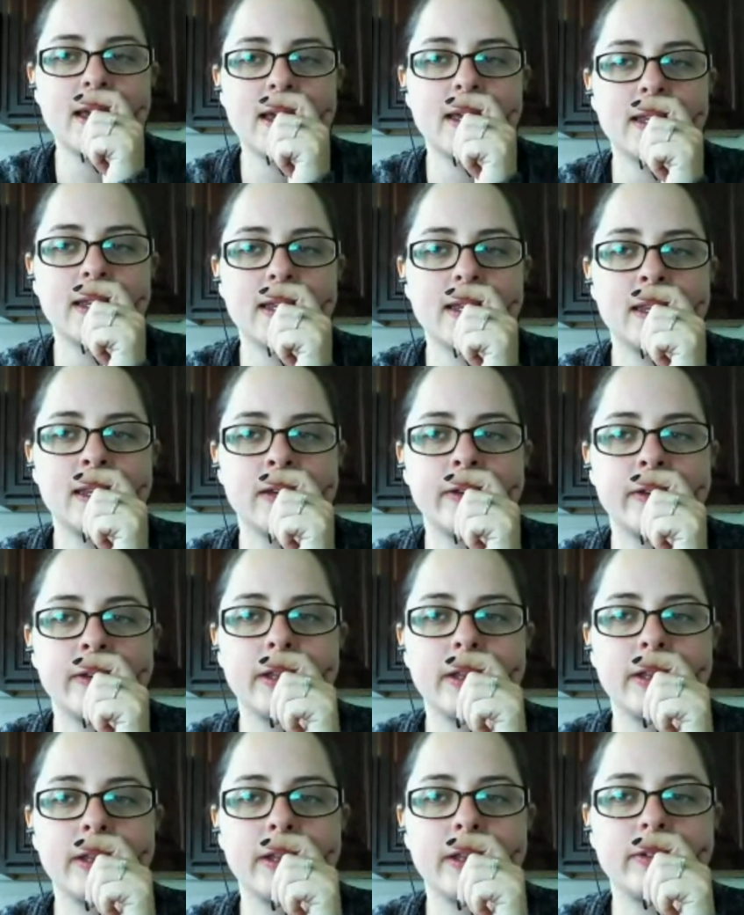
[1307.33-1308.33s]
They
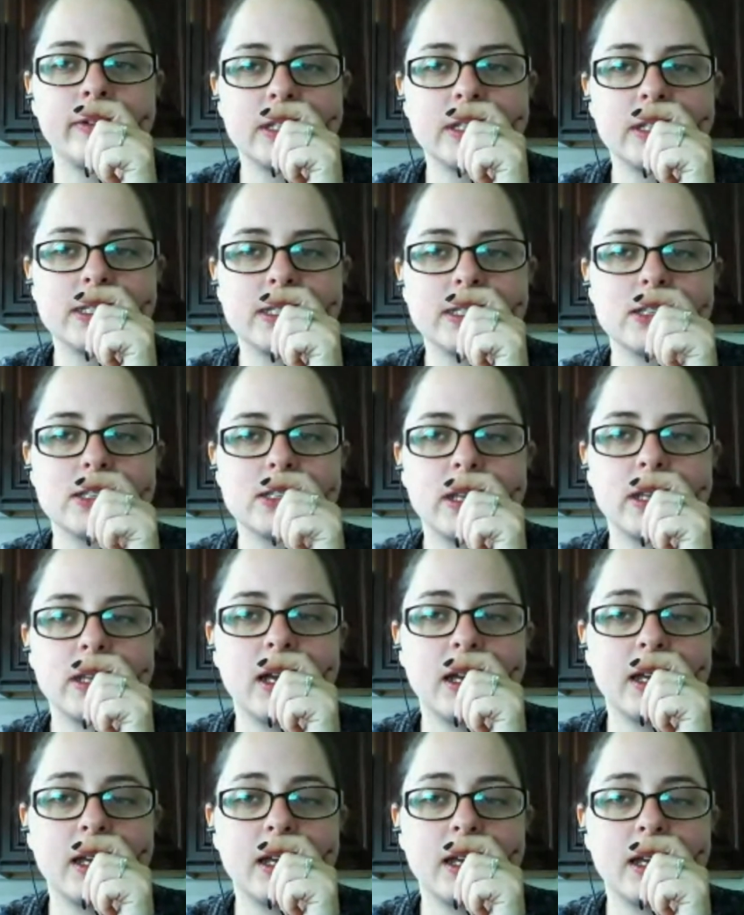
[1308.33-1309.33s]
released the trailer,
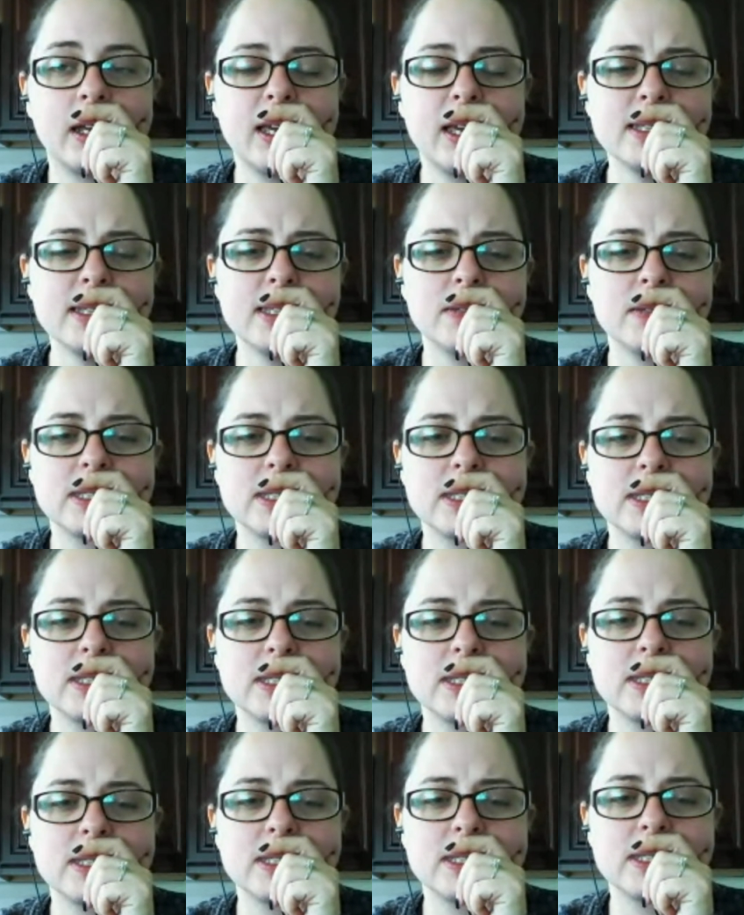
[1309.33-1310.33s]
I guess it was this
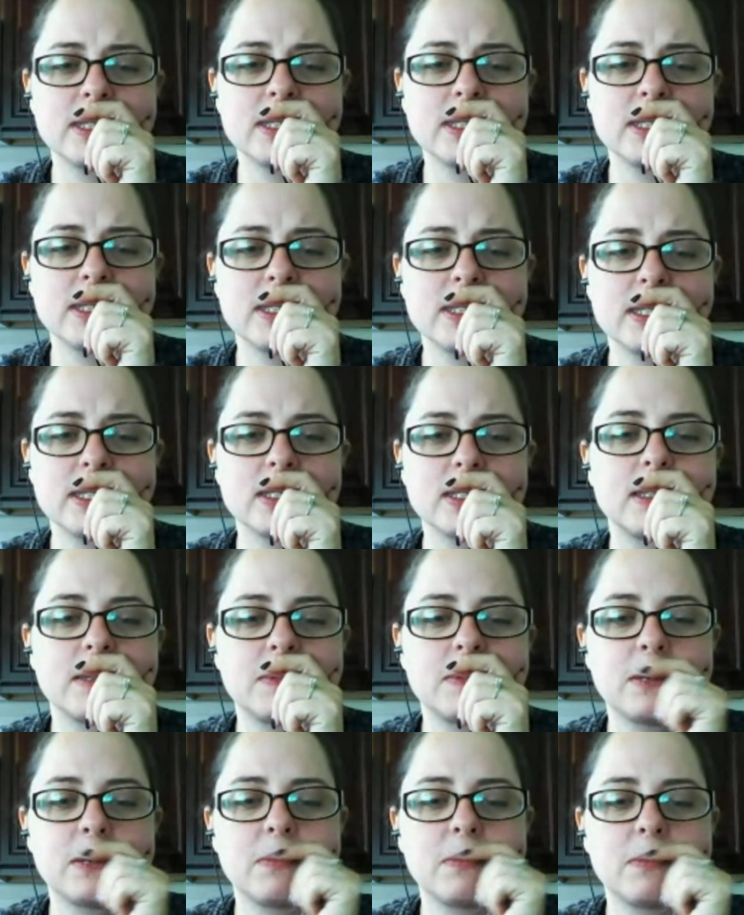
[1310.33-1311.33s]
week. It's
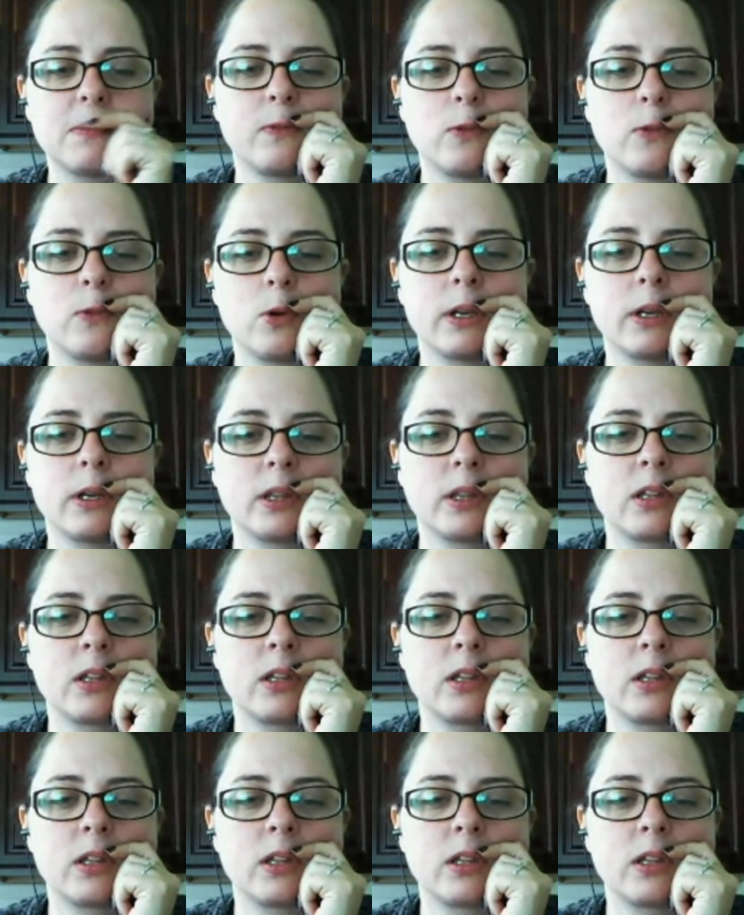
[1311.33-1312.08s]
September 4th.